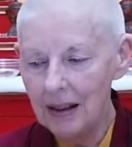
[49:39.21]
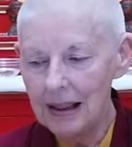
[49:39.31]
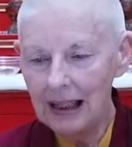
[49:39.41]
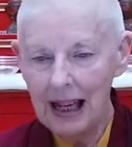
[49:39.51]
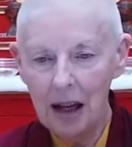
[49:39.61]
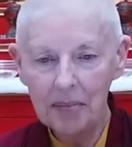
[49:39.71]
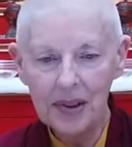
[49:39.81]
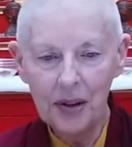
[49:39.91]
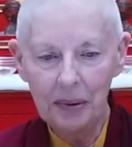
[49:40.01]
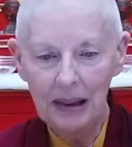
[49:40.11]
it's like a
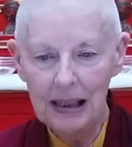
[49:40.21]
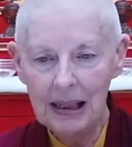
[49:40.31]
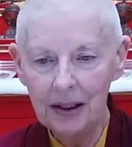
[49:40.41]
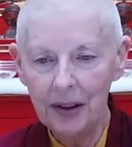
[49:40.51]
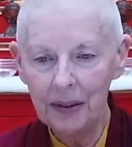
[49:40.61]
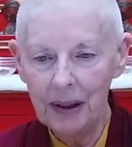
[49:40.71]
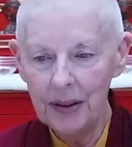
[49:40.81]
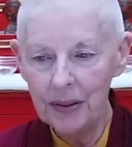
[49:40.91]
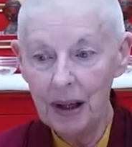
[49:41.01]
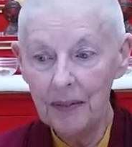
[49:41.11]
hamster wheel, isn't it, going
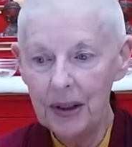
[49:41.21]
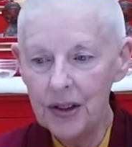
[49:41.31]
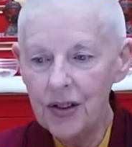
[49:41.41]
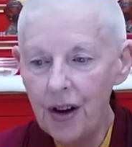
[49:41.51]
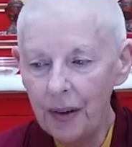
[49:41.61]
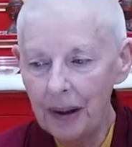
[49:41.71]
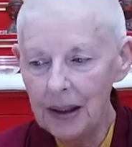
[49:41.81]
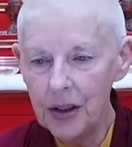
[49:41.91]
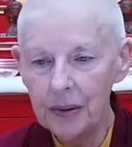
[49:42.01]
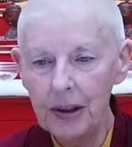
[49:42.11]
round and round. There's no
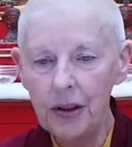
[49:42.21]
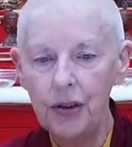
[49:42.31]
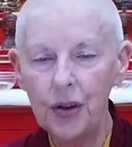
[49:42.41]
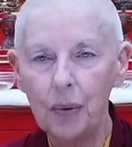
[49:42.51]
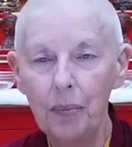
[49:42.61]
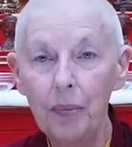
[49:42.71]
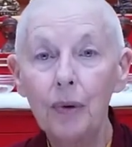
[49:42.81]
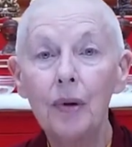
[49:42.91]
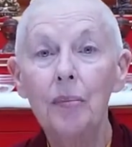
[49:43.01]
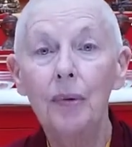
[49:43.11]
end to it. You just want
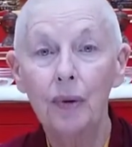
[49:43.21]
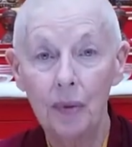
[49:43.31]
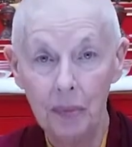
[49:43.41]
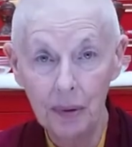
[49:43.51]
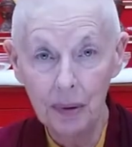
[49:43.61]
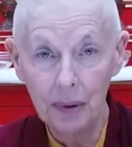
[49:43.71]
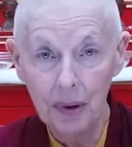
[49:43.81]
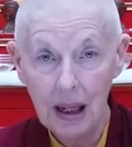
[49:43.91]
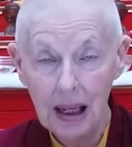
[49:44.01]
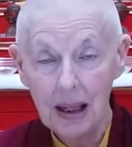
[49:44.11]
more and more and
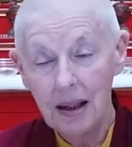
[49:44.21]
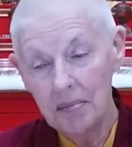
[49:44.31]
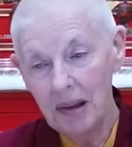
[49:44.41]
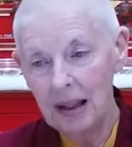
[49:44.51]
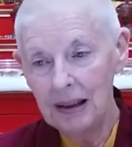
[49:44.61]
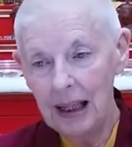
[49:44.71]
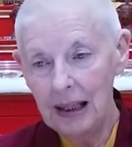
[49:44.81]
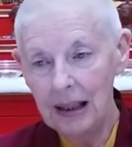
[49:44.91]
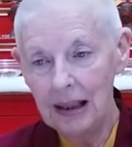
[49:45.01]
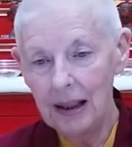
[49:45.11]
more. And
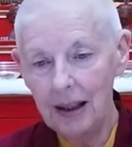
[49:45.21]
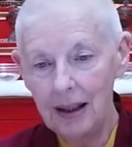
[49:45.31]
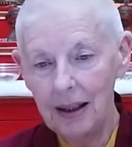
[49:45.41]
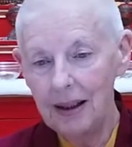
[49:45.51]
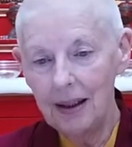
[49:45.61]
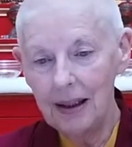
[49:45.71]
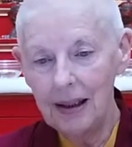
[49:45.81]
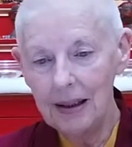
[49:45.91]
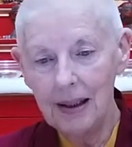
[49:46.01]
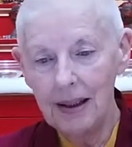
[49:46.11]
then
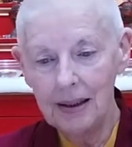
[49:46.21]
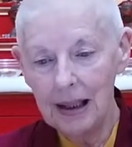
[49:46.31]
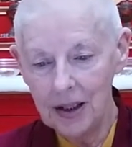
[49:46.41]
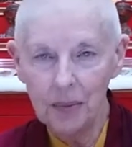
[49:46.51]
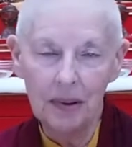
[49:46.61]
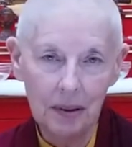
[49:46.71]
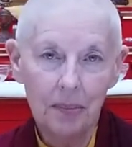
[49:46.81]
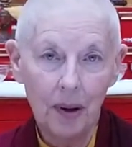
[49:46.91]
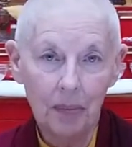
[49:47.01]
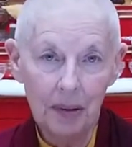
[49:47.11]
that's when the
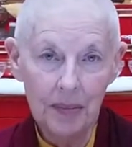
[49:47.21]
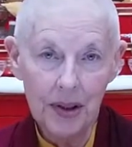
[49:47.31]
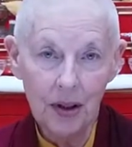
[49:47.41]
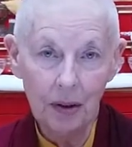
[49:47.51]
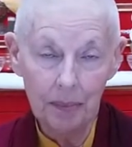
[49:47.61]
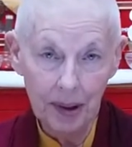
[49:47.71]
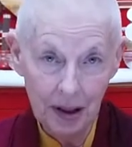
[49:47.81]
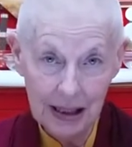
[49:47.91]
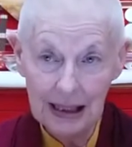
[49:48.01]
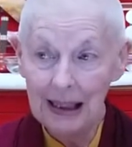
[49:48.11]
problems start
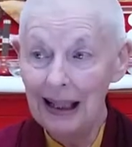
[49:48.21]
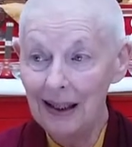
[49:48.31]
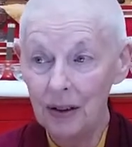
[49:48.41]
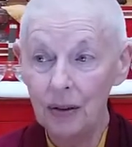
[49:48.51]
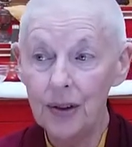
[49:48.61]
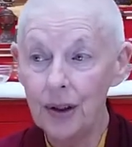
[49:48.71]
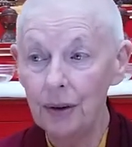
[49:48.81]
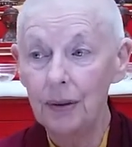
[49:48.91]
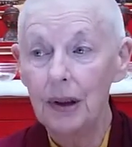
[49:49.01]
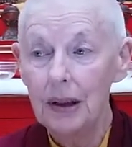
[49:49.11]
personally and
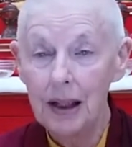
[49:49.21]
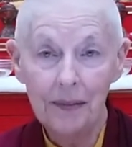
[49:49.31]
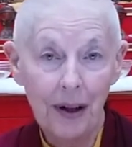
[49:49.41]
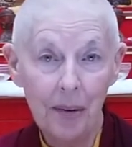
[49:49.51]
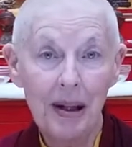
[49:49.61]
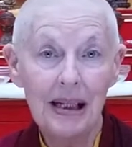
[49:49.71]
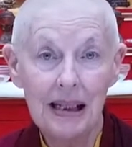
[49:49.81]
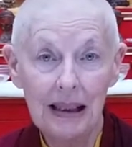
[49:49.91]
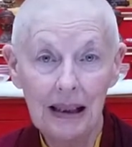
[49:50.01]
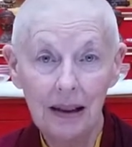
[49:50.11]
also
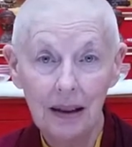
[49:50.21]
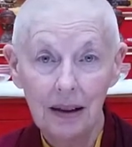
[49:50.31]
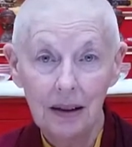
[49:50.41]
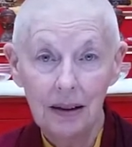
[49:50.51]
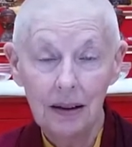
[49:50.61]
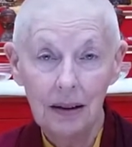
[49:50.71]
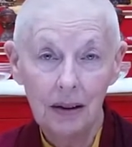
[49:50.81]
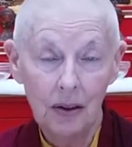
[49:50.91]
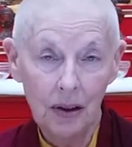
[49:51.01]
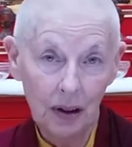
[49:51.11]
environmentally
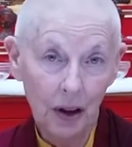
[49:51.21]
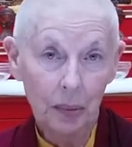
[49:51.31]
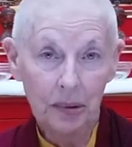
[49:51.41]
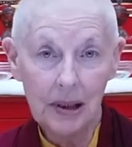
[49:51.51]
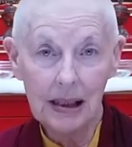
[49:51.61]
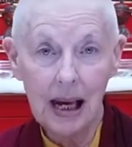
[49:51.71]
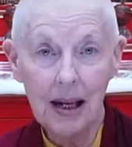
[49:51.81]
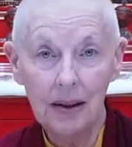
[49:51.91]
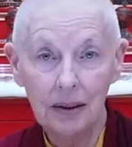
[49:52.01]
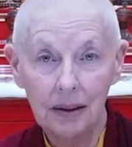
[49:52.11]
and on a global
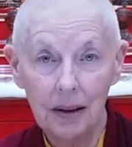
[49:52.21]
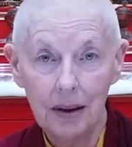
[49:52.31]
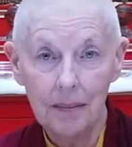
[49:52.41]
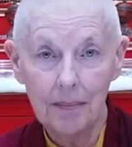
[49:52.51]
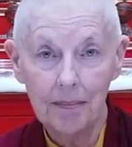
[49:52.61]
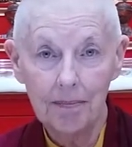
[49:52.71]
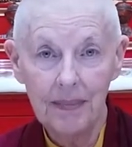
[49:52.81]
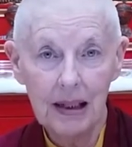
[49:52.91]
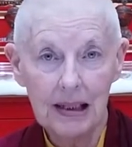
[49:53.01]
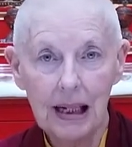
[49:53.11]
scale.
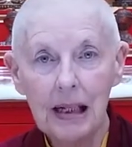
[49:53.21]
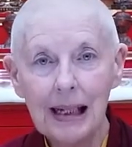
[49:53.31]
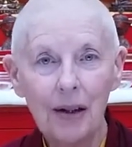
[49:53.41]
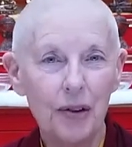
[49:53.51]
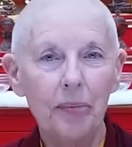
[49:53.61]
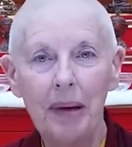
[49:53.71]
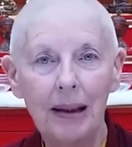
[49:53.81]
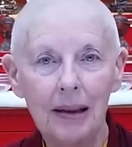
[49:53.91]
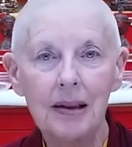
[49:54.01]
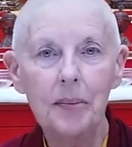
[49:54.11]
It's out of
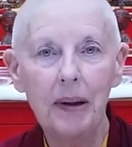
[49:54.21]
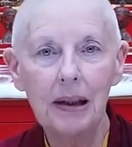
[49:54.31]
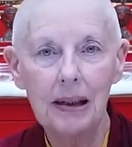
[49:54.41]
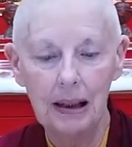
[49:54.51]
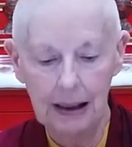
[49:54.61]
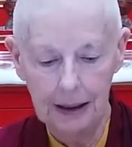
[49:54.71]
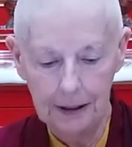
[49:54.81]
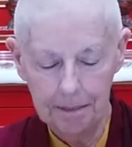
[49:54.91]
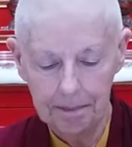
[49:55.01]
balance, basically.